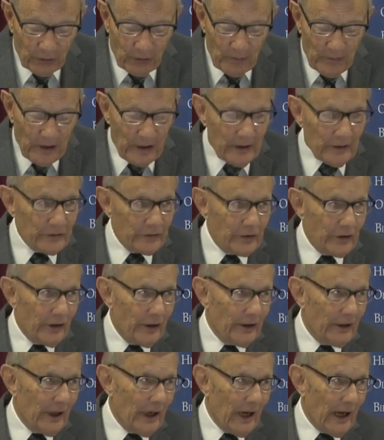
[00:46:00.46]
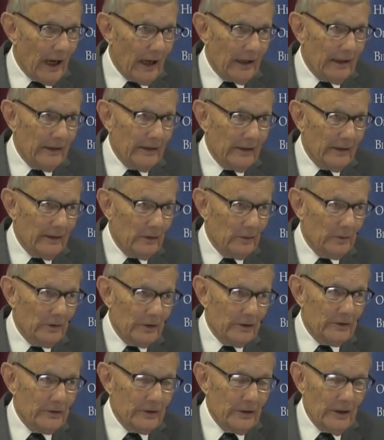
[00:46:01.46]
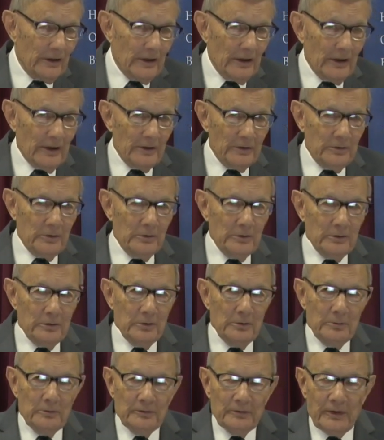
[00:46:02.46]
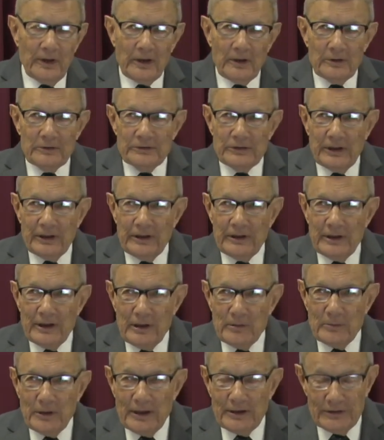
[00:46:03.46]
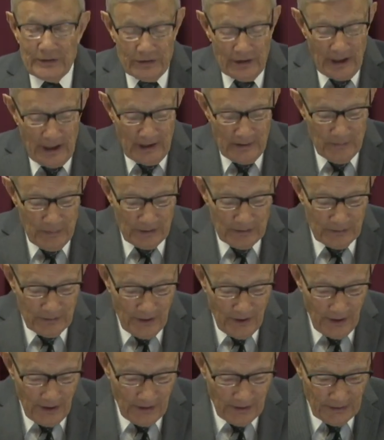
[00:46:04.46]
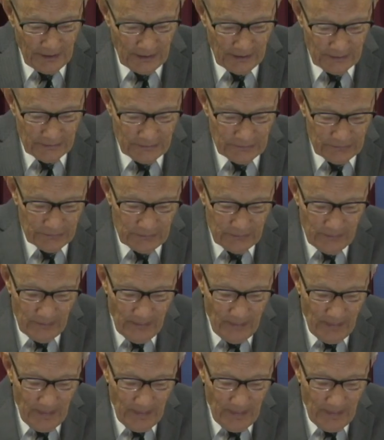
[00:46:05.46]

for me is on high. In other words, you, you fellows aren't on my side, but God is.